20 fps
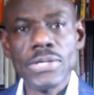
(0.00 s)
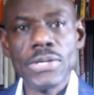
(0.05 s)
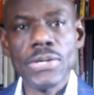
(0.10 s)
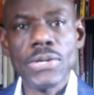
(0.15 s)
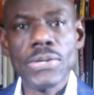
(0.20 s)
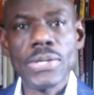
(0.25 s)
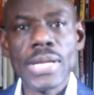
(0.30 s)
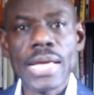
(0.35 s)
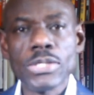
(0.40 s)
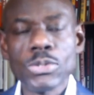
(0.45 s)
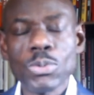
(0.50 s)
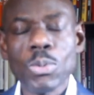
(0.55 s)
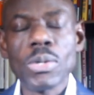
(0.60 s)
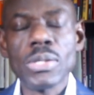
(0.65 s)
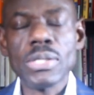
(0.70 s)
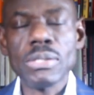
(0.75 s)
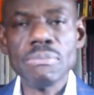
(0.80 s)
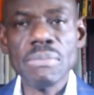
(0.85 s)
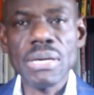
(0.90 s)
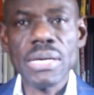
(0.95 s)
That's
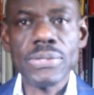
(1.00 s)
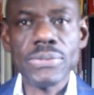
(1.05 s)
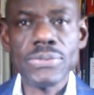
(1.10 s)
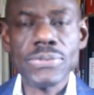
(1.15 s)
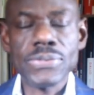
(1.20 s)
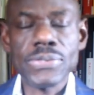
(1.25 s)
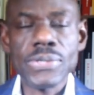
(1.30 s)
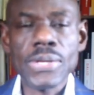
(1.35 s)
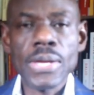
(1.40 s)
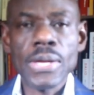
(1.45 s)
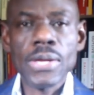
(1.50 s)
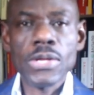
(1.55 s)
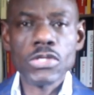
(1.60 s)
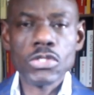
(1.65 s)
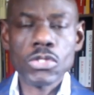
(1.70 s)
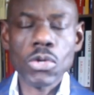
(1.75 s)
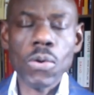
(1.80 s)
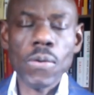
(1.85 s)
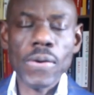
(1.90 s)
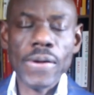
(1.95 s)
what it means.
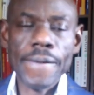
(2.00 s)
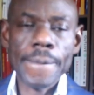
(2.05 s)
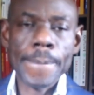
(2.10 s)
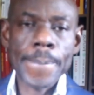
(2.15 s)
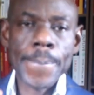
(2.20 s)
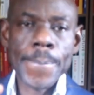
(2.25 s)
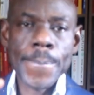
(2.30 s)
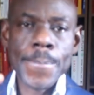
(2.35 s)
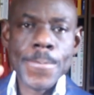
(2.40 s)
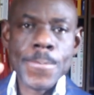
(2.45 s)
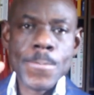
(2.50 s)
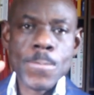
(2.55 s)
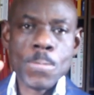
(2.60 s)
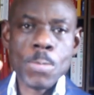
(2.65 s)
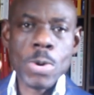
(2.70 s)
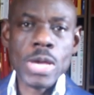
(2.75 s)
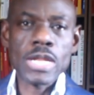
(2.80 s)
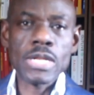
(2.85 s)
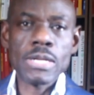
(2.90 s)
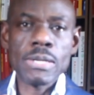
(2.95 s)
So
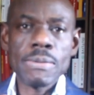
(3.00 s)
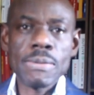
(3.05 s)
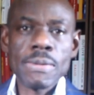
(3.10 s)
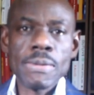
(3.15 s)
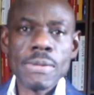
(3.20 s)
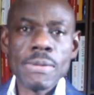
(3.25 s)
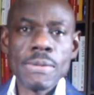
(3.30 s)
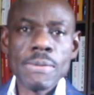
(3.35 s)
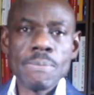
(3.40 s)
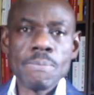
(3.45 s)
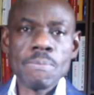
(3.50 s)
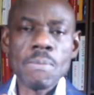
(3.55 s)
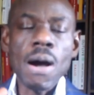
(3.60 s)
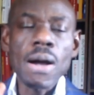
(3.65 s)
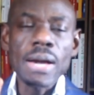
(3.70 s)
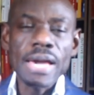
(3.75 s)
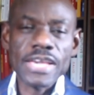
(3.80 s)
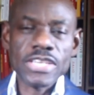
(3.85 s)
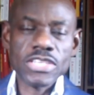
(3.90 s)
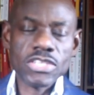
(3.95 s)
when
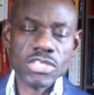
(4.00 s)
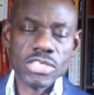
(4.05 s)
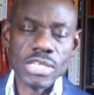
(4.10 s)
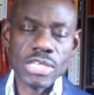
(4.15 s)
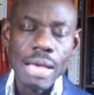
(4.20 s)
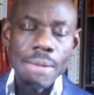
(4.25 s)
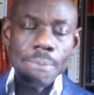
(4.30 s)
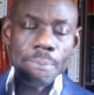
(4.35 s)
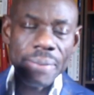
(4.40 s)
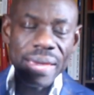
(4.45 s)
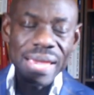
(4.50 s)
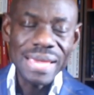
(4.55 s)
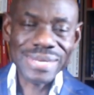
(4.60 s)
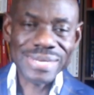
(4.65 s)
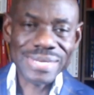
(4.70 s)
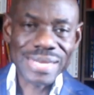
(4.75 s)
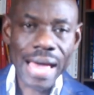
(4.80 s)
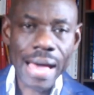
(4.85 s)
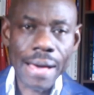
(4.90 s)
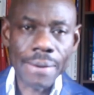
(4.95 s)
mortgages are
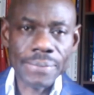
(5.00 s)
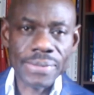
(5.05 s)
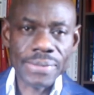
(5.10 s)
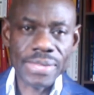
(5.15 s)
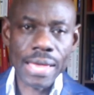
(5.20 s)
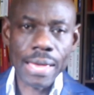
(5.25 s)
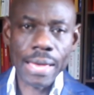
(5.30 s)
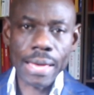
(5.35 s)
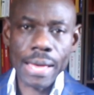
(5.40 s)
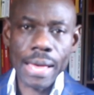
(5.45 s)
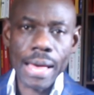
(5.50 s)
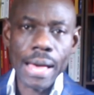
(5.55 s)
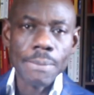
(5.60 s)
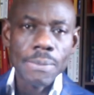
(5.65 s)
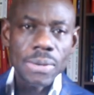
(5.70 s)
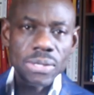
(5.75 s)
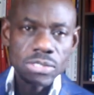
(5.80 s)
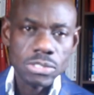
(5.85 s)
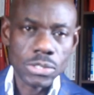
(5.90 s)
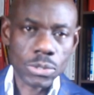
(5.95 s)
paid down, they're
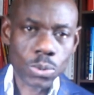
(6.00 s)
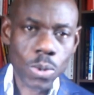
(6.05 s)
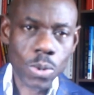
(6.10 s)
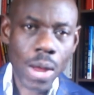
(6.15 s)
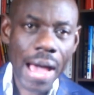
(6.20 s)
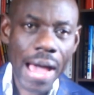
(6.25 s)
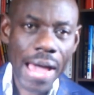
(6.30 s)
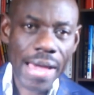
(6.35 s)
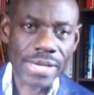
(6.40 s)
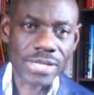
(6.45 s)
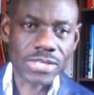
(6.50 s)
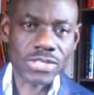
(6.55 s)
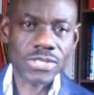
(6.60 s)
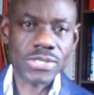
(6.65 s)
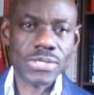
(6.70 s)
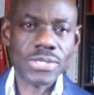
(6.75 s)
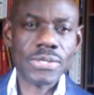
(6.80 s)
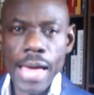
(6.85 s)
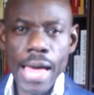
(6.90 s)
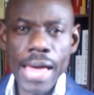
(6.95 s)

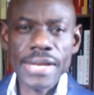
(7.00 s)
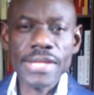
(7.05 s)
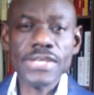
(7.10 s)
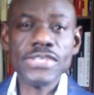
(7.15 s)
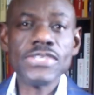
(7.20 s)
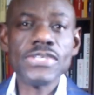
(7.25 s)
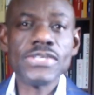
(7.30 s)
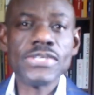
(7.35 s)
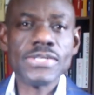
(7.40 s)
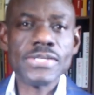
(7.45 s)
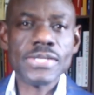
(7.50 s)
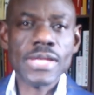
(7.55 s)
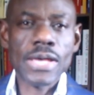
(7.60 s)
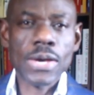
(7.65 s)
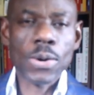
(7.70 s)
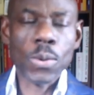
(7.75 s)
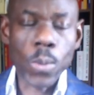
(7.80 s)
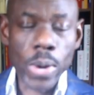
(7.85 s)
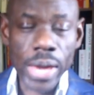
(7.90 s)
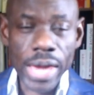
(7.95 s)
amortized, and this is
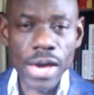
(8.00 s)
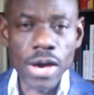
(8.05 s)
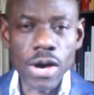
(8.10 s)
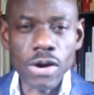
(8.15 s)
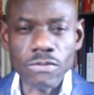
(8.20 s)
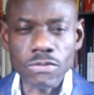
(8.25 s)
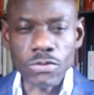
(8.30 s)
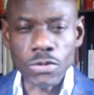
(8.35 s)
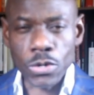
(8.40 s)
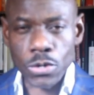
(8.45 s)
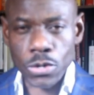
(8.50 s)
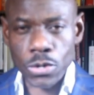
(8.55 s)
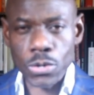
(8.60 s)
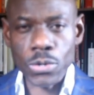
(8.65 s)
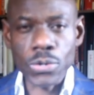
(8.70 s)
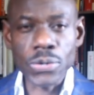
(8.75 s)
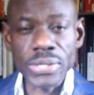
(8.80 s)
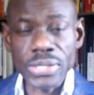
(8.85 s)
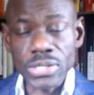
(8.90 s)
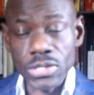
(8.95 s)
a way of
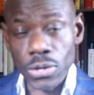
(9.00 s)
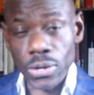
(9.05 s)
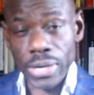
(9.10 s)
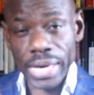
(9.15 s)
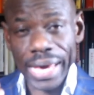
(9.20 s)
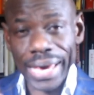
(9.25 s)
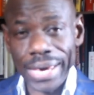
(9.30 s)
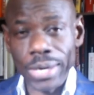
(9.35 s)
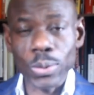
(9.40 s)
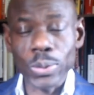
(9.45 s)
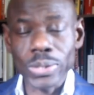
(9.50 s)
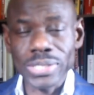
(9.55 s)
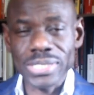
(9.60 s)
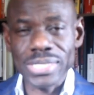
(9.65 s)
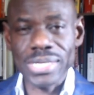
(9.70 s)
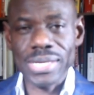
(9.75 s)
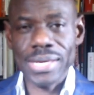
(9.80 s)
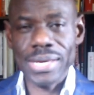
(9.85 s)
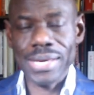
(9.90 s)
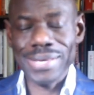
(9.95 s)
growing your
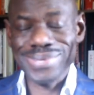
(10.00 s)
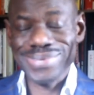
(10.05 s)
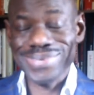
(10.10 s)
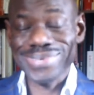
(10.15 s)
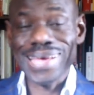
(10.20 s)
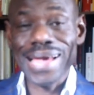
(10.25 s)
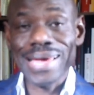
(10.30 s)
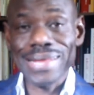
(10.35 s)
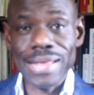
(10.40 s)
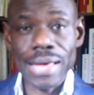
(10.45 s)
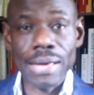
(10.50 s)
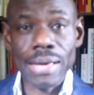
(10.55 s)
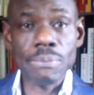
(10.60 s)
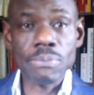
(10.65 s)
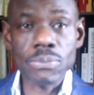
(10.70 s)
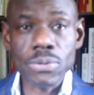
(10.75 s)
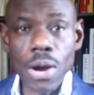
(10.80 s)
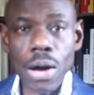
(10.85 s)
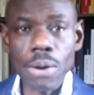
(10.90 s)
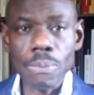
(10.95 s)
equity inside
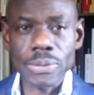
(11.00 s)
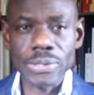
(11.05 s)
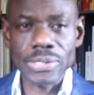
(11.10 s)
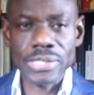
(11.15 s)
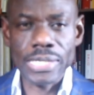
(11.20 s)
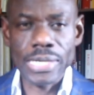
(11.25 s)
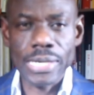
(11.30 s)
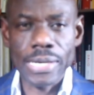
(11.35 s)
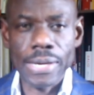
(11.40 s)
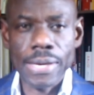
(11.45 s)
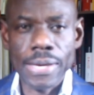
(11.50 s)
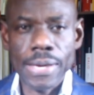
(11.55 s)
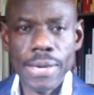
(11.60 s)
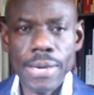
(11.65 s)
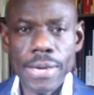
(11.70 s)
that property.